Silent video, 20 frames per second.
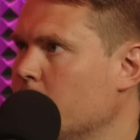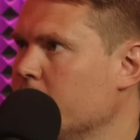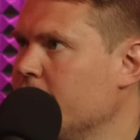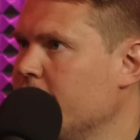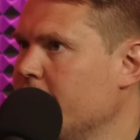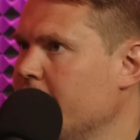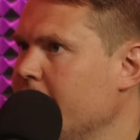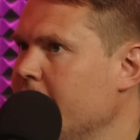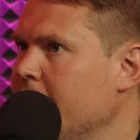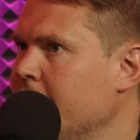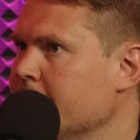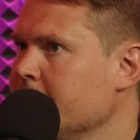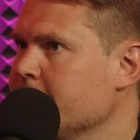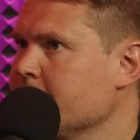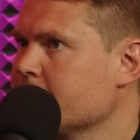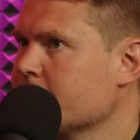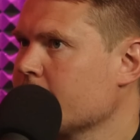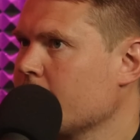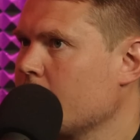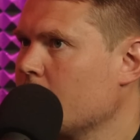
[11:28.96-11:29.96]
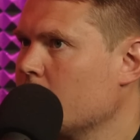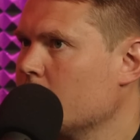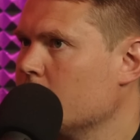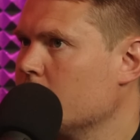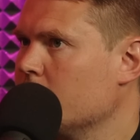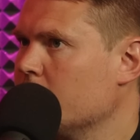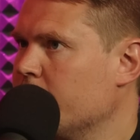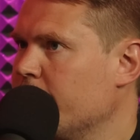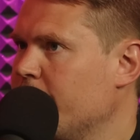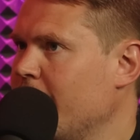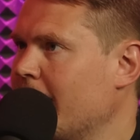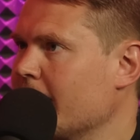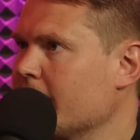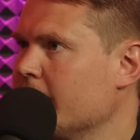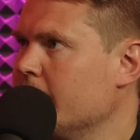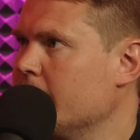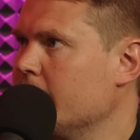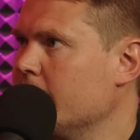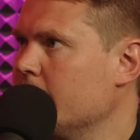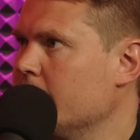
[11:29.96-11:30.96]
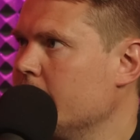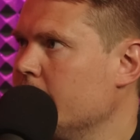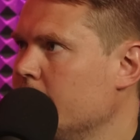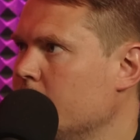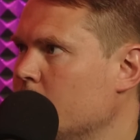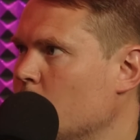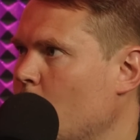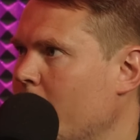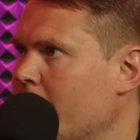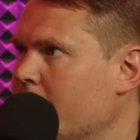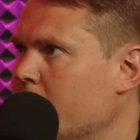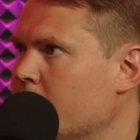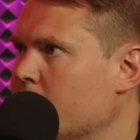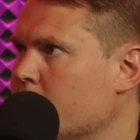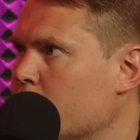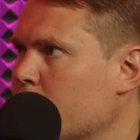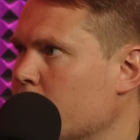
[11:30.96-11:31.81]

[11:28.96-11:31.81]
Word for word: was the fact that when the